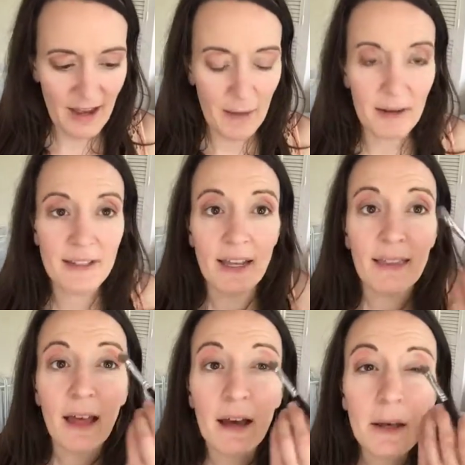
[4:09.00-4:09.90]
I'm going to take
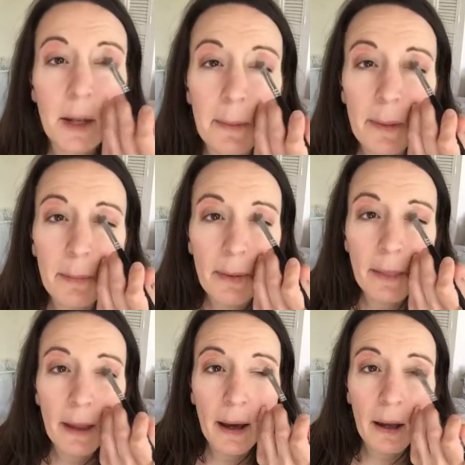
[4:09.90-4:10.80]
that and I'm going to put
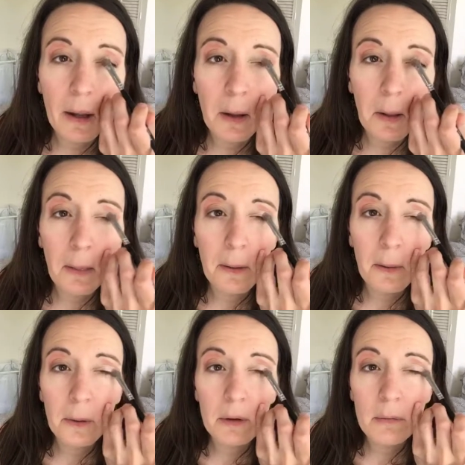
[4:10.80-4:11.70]
that in the
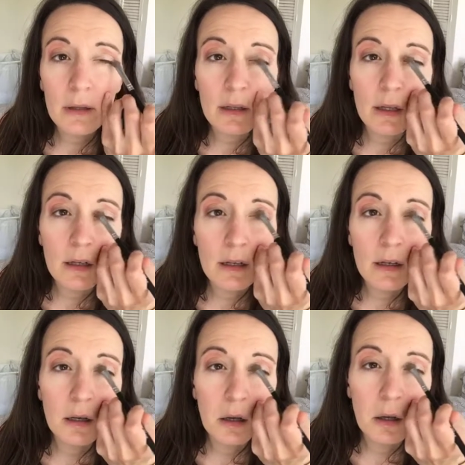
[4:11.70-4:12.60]
corner of my lid
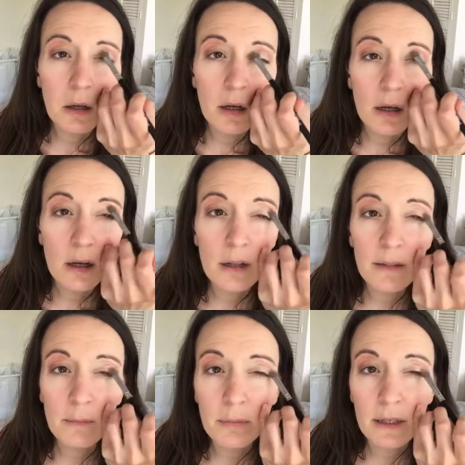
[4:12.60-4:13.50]
and
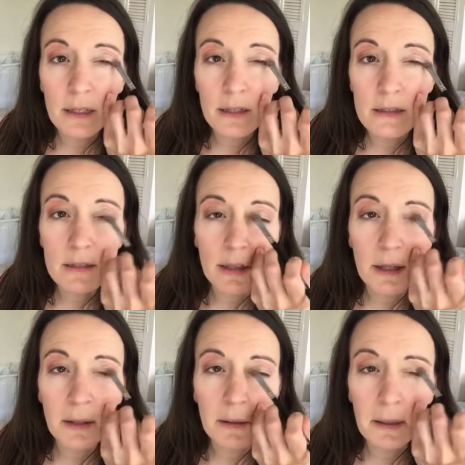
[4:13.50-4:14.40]
then bring it into the
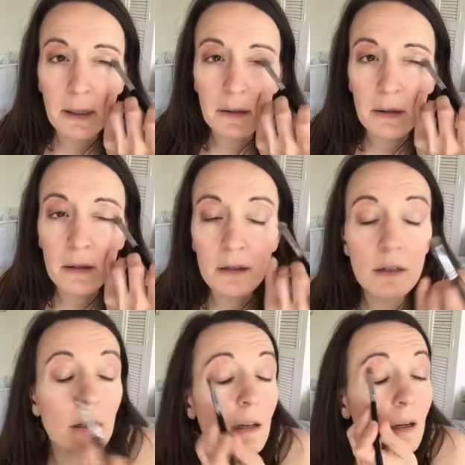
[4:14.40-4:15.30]
other color.
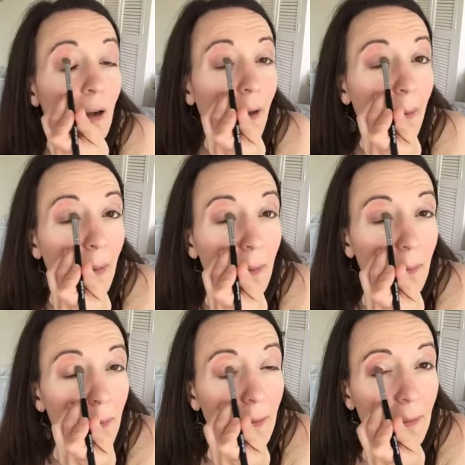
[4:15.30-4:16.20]
And then
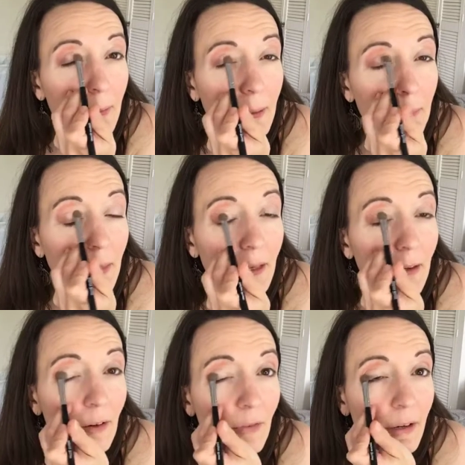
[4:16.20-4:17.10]
do the same thing
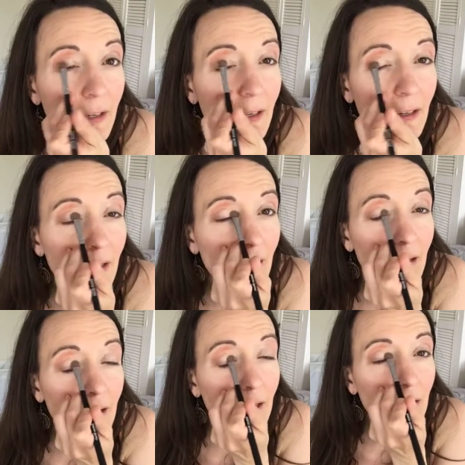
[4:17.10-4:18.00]
over here.
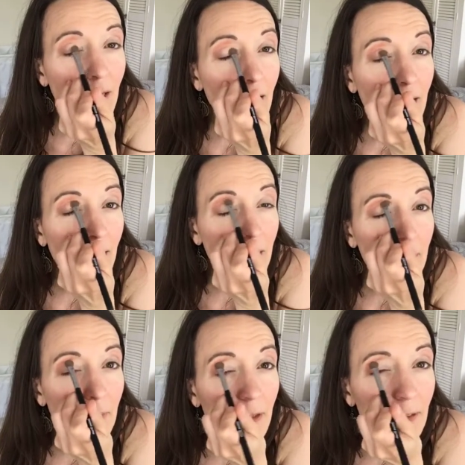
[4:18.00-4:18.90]

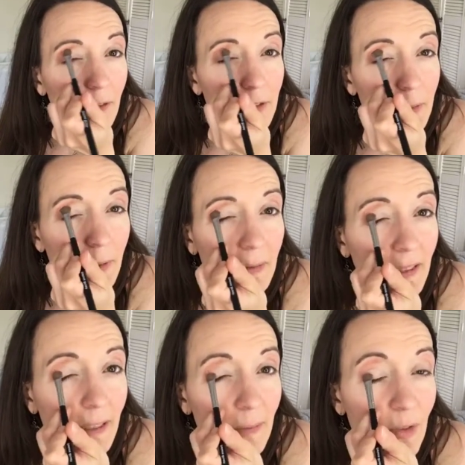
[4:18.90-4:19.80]
And it looks probably
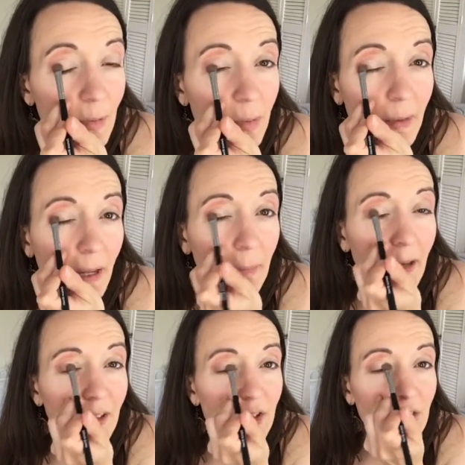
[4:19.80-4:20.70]
like I'm swooping, but I'm
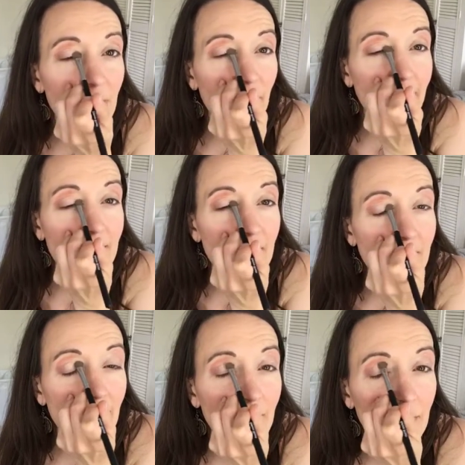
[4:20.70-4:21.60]
actually pressing
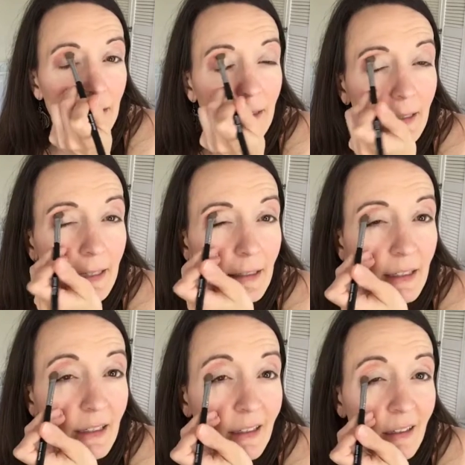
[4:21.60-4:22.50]
down really
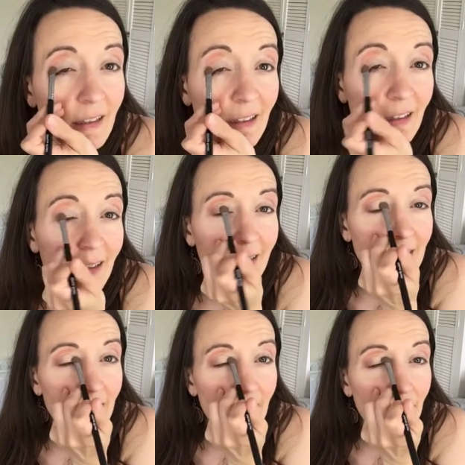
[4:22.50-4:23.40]
lightly as
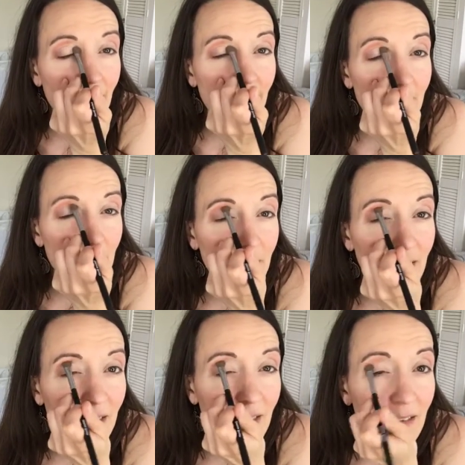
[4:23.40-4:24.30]
I go across my
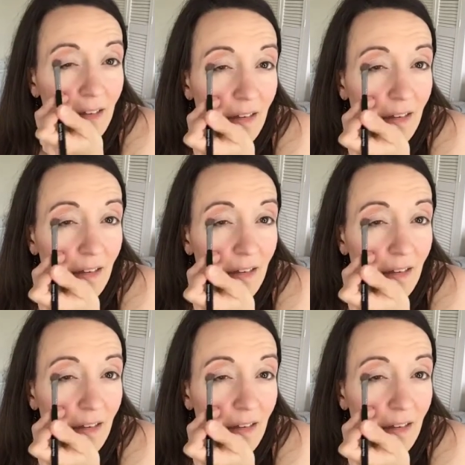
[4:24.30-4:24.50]
lid.